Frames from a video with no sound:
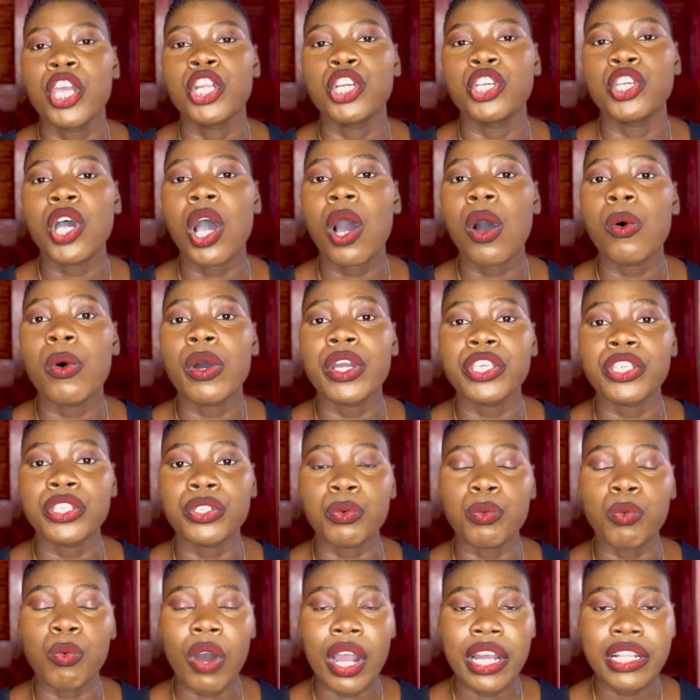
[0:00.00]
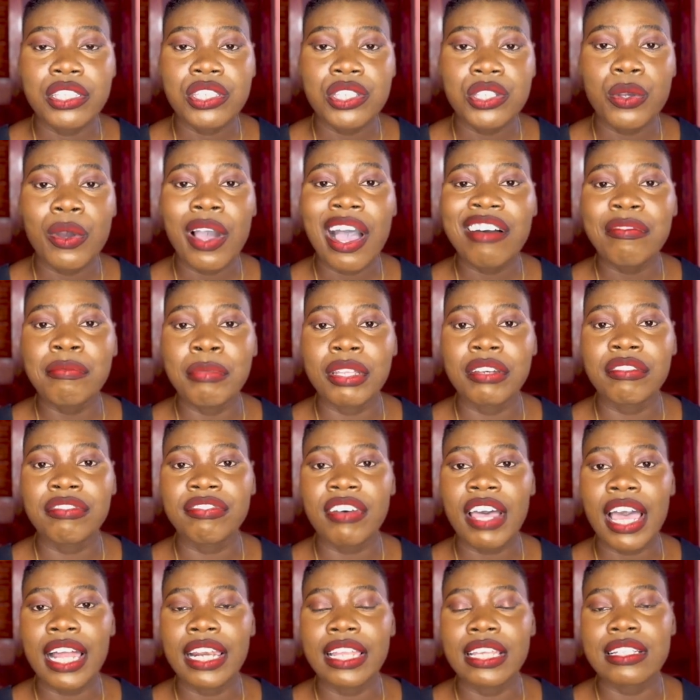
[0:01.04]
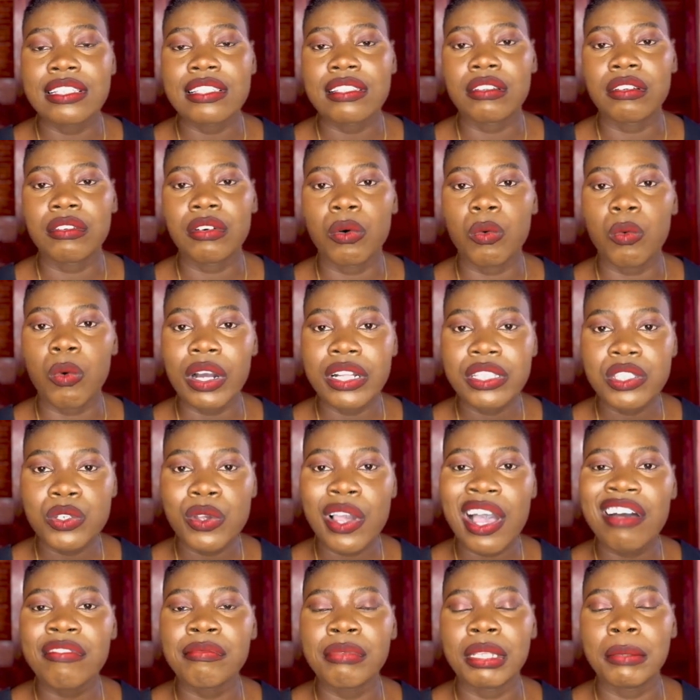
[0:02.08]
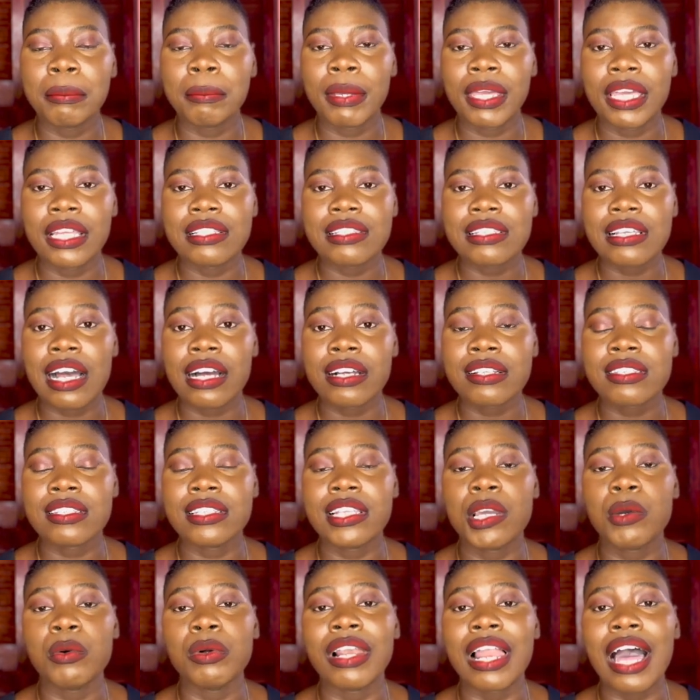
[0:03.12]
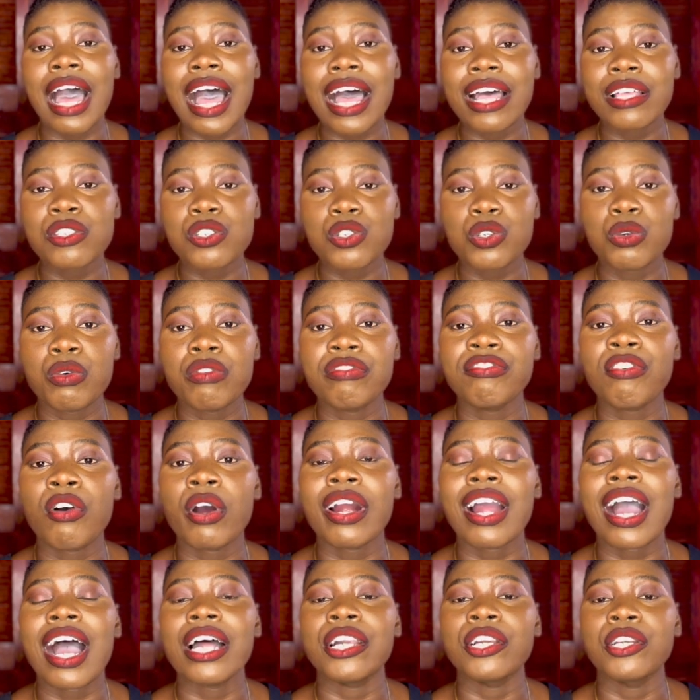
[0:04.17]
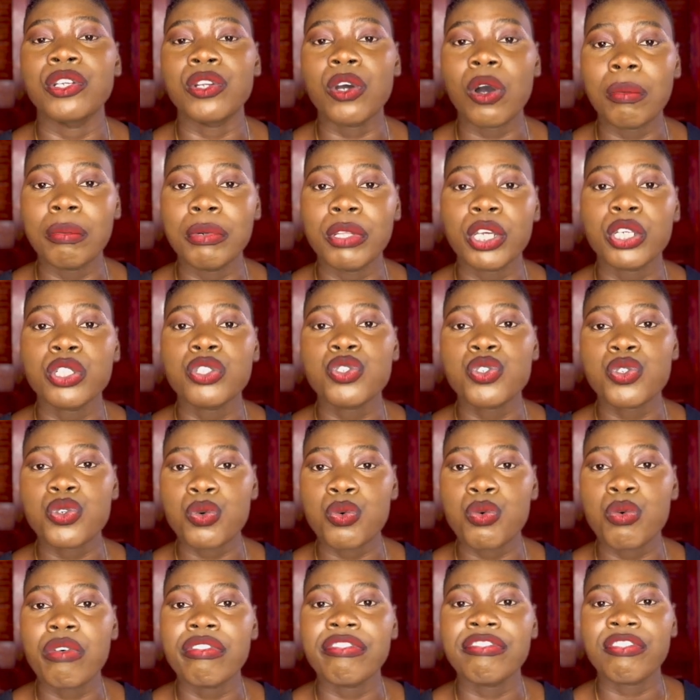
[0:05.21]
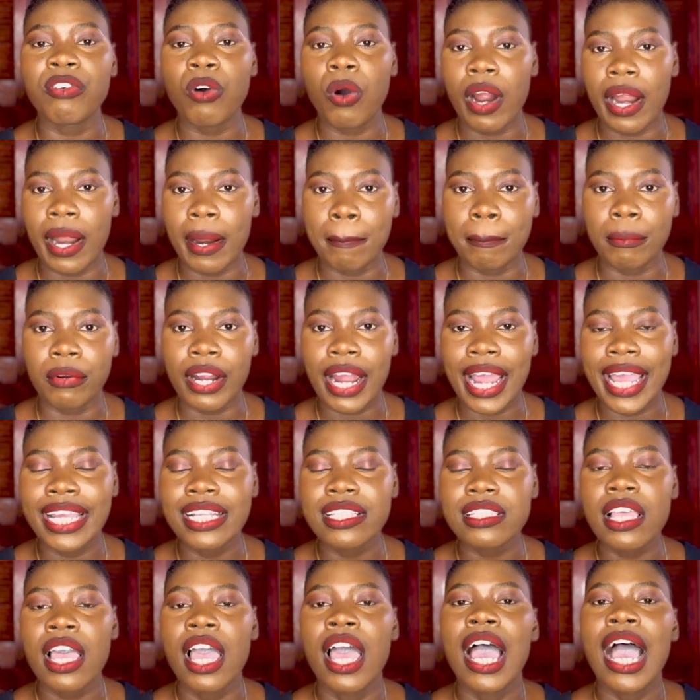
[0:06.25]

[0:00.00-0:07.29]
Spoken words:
Now, once you have been paying tax, they will ask you for a W-2 form, right?